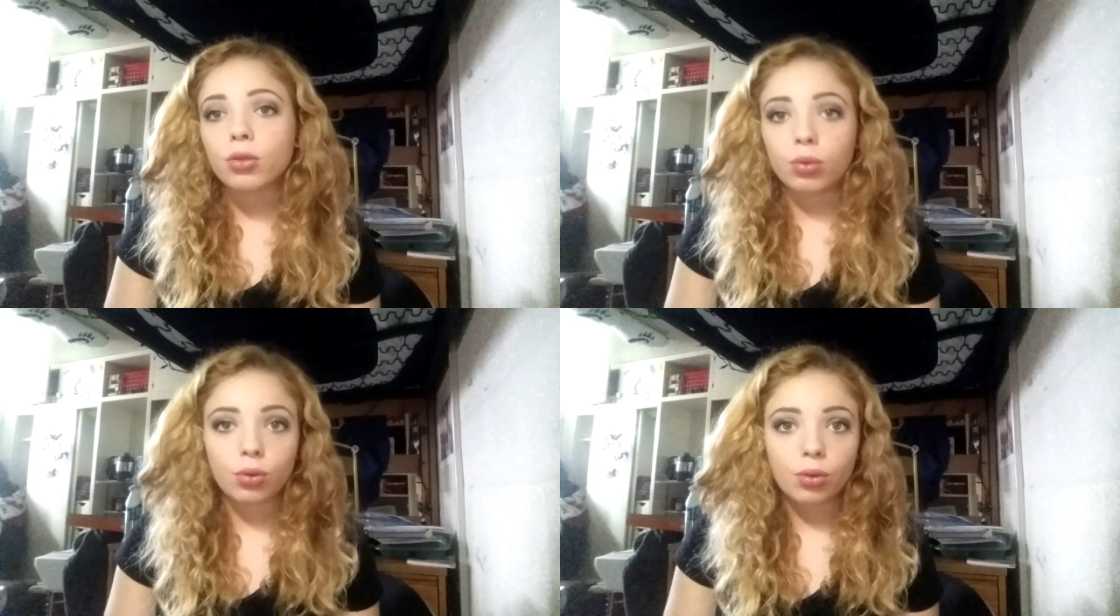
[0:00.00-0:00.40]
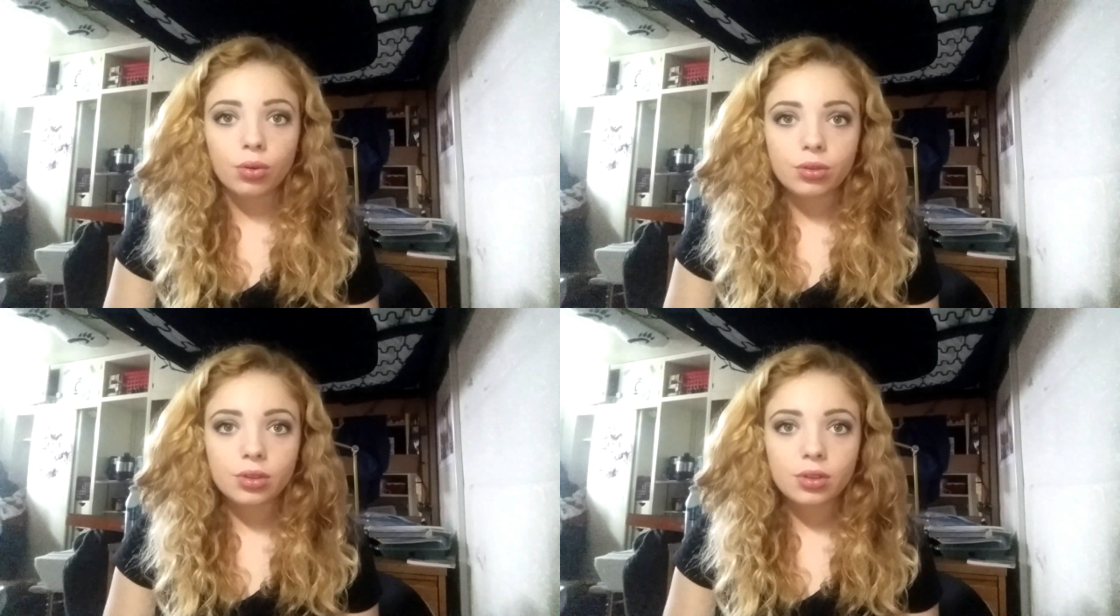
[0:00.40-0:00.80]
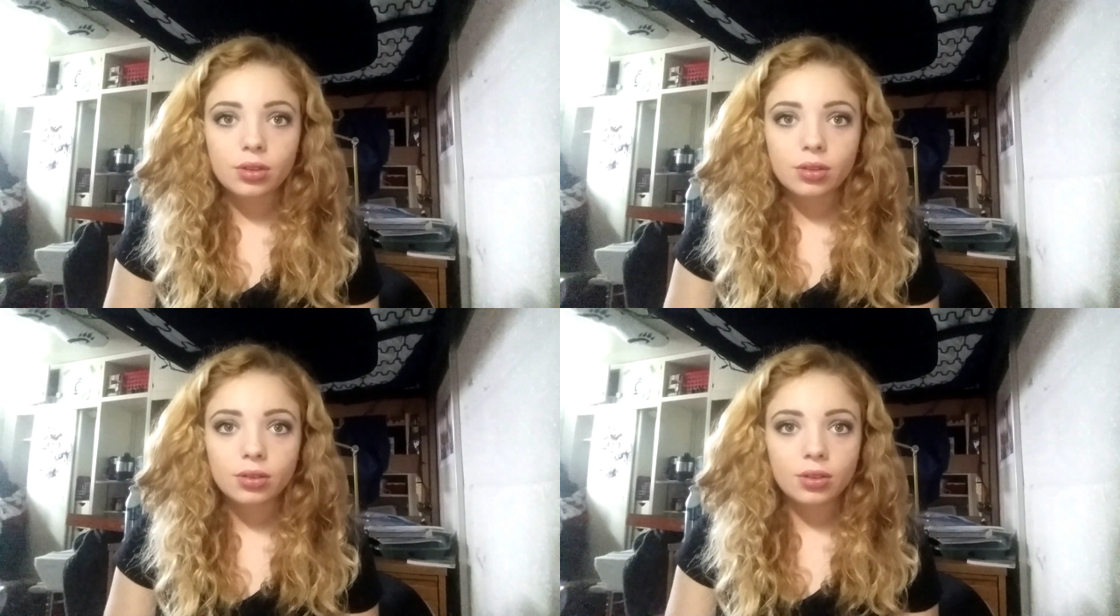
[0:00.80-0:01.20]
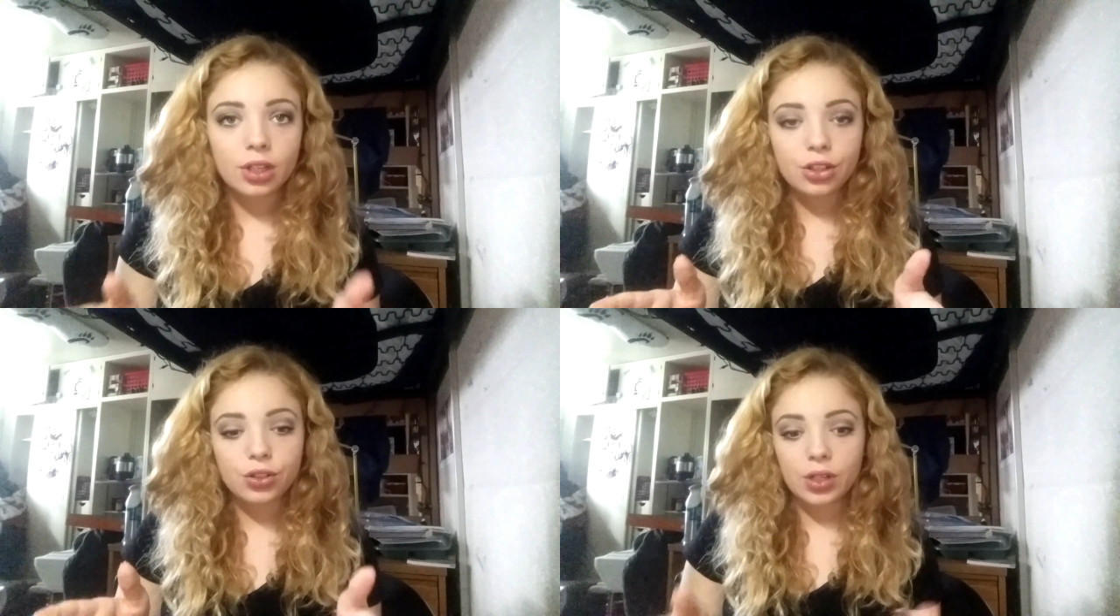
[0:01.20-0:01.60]
rules
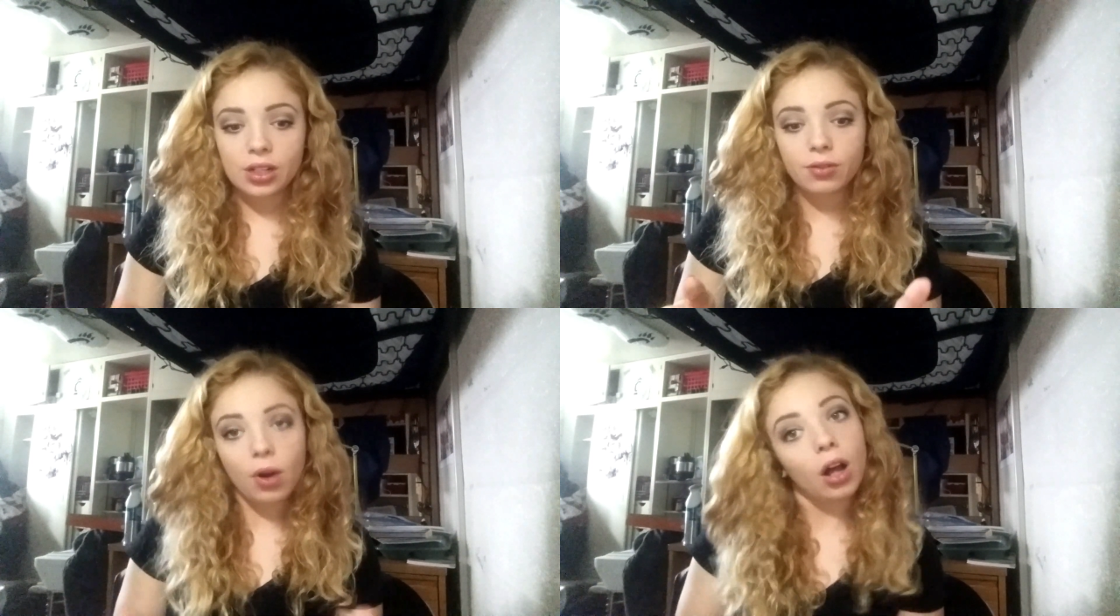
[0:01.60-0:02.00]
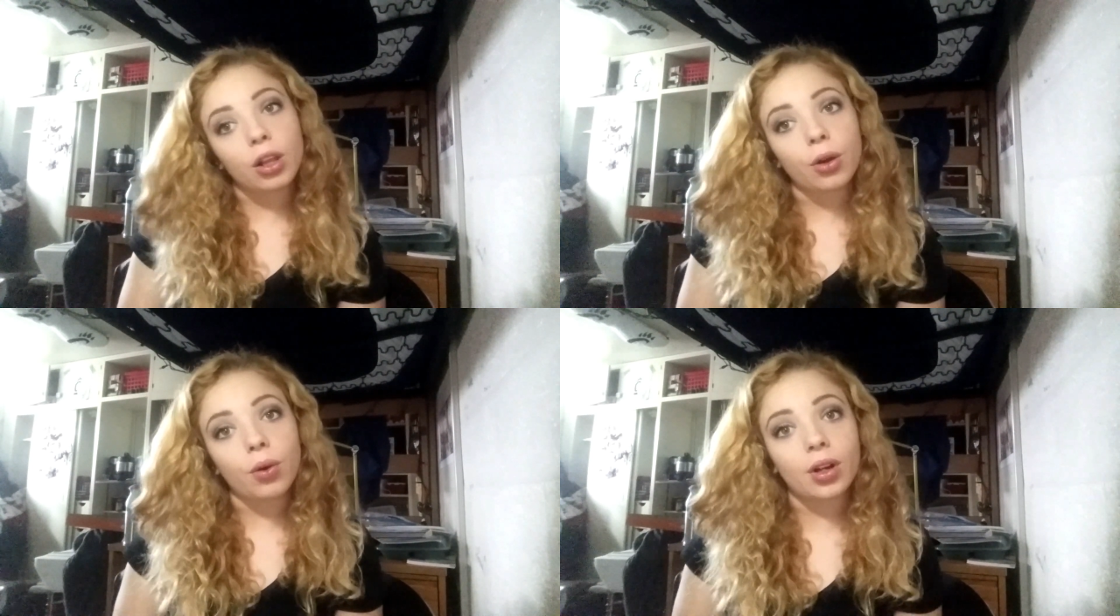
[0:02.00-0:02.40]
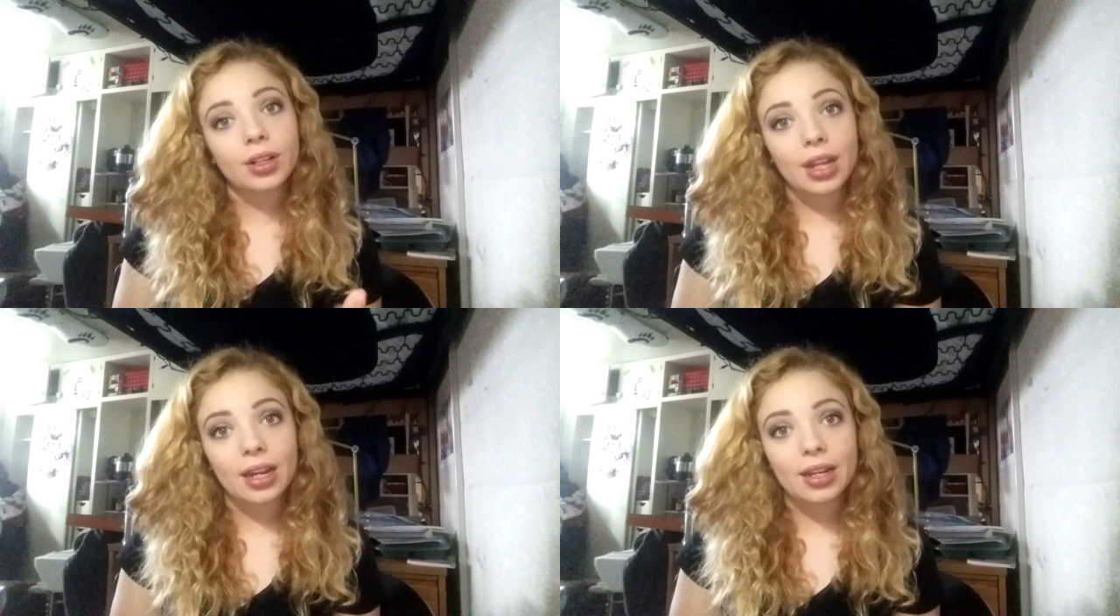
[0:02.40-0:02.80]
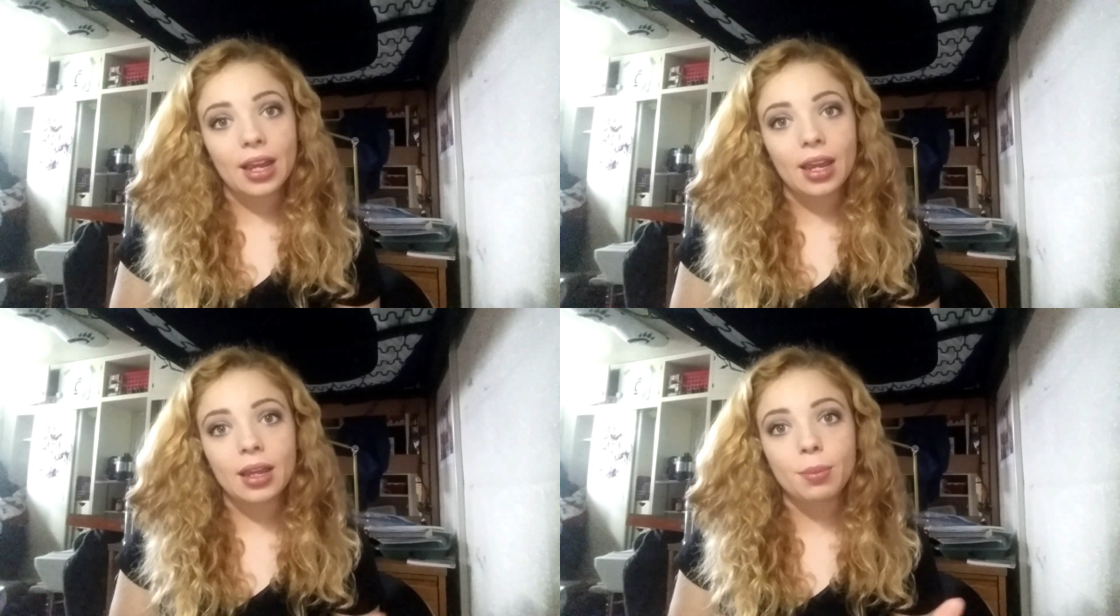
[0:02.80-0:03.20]
that you need to follow on a
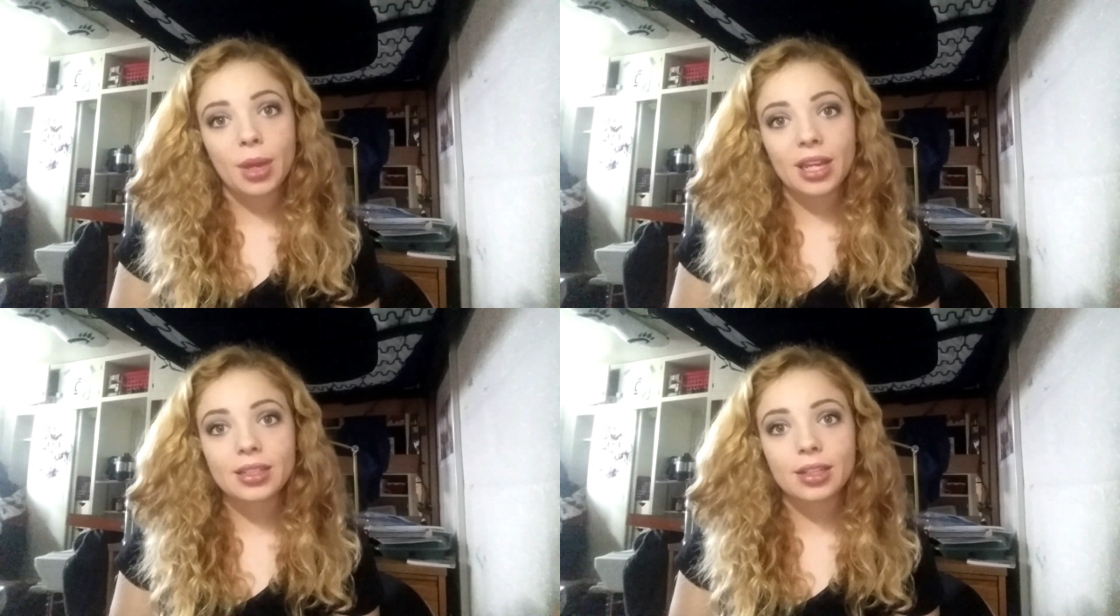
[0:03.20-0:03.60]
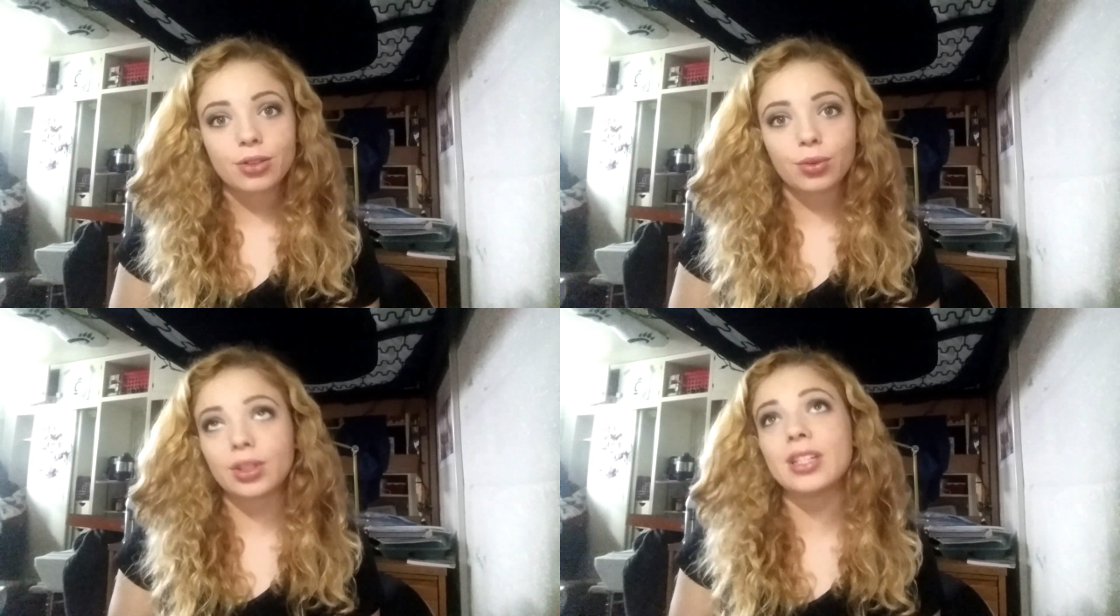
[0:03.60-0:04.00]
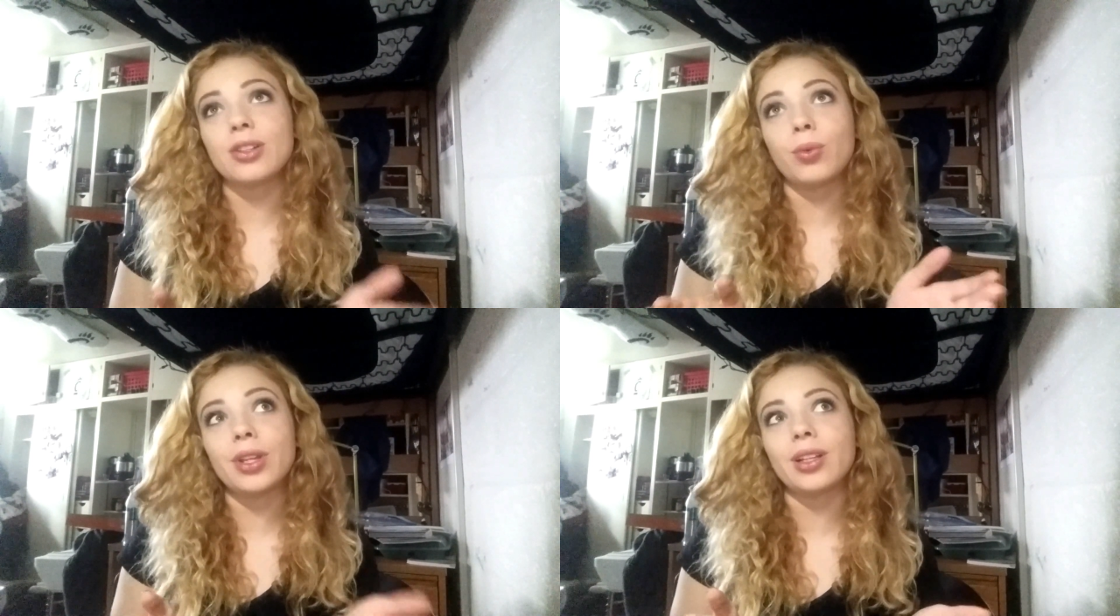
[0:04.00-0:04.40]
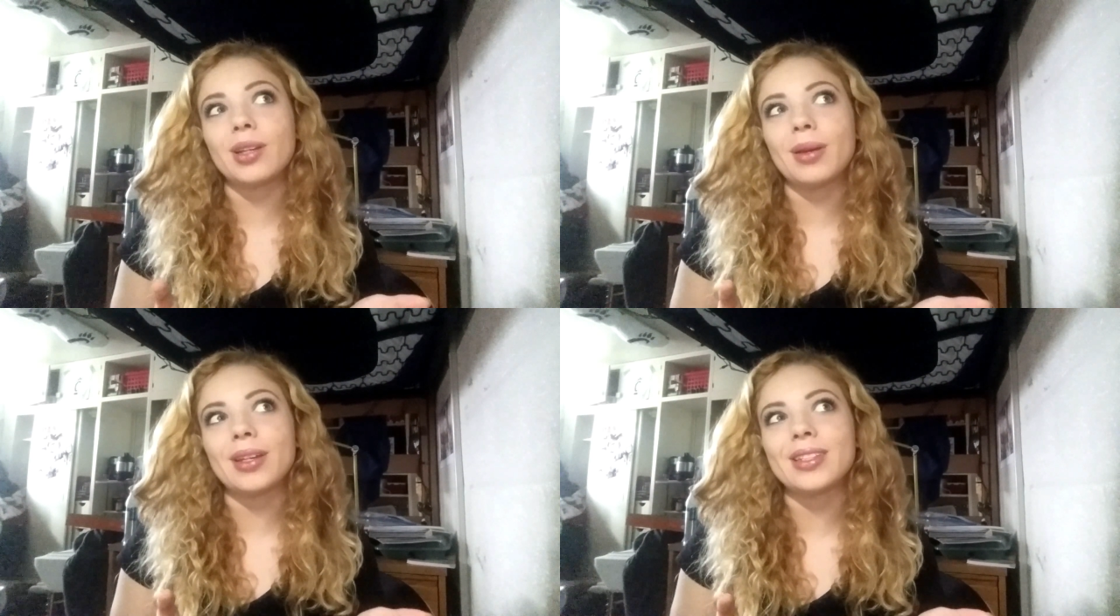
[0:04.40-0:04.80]
day-to-day basis, or at least a
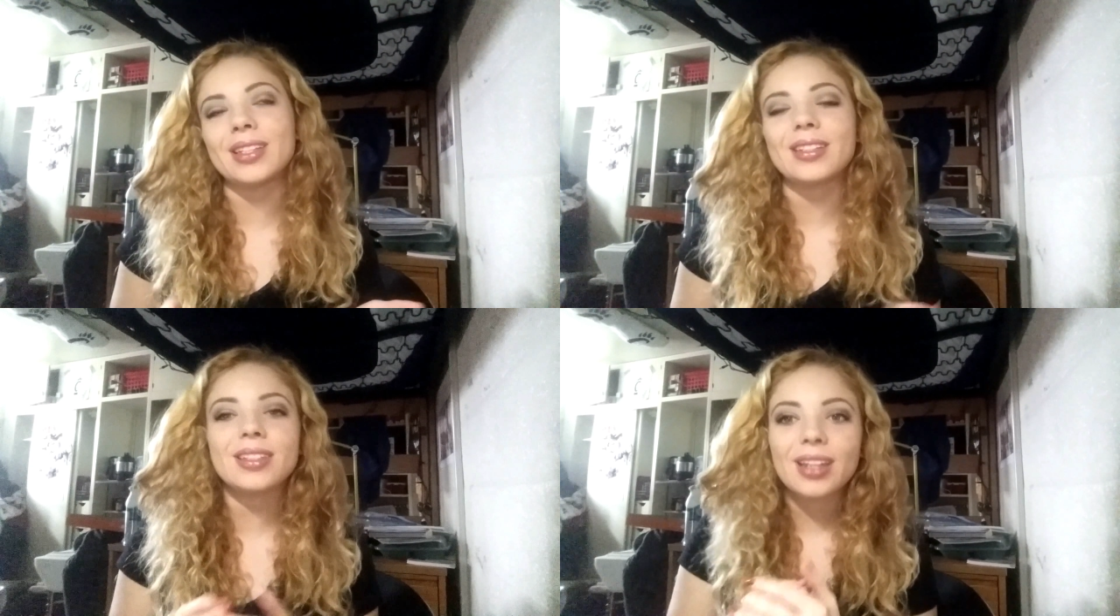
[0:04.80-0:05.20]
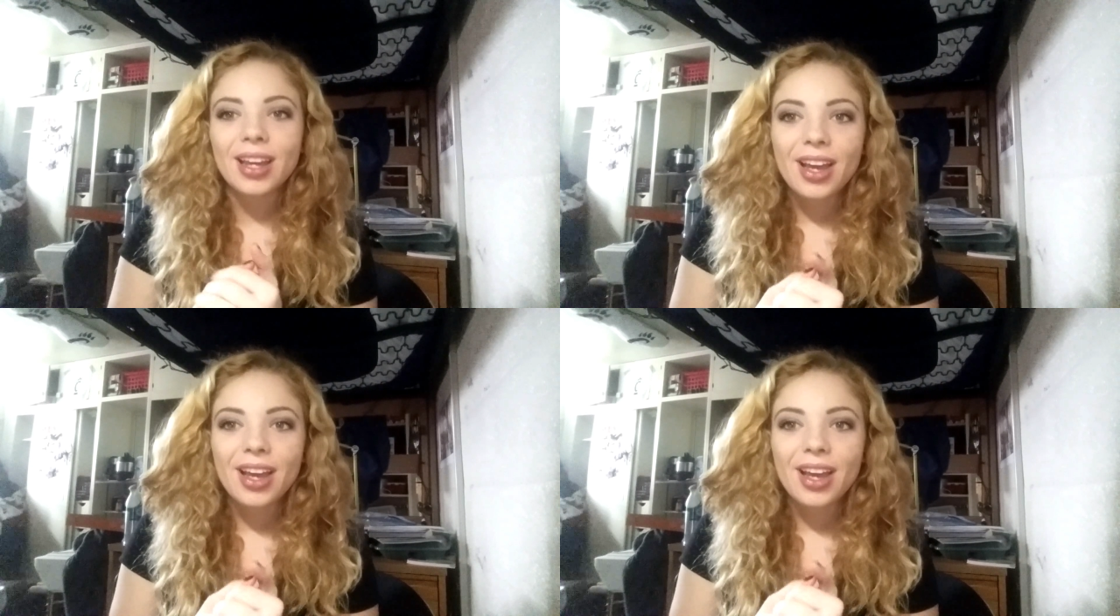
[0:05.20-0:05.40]
weekly basis,